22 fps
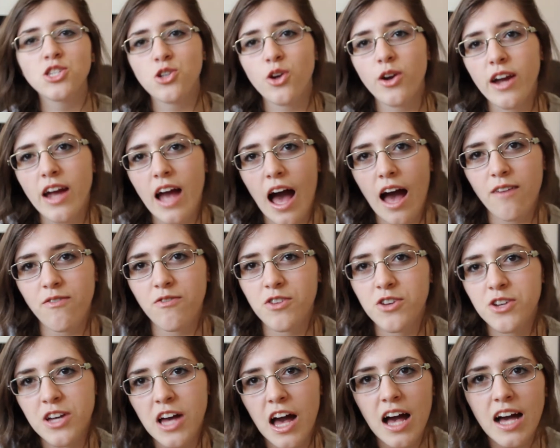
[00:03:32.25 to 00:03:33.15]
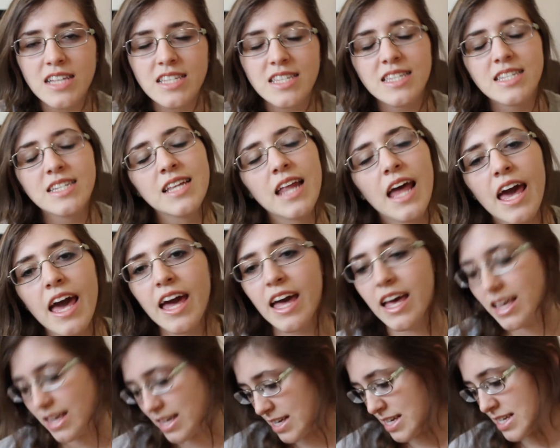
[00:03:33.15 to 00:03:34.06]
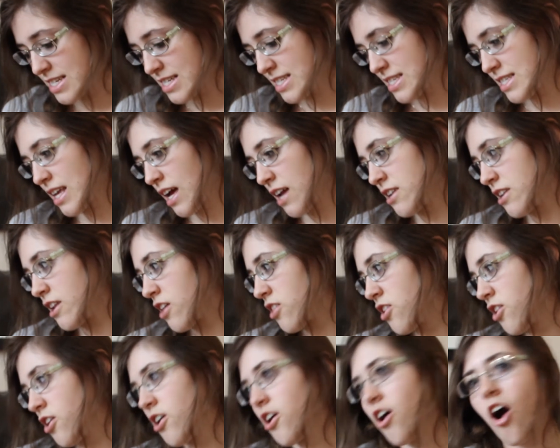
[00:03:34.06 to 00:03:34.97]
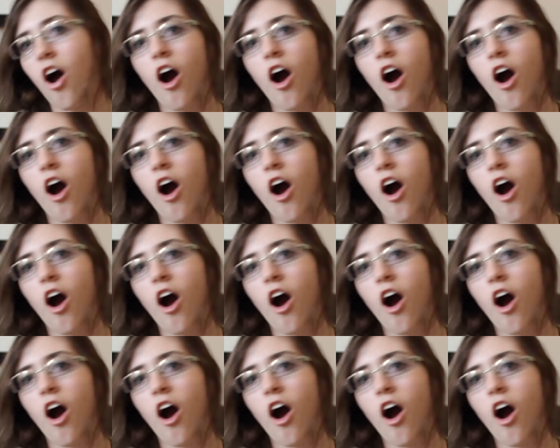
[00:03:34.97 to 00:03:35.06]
story I have for you guys today is another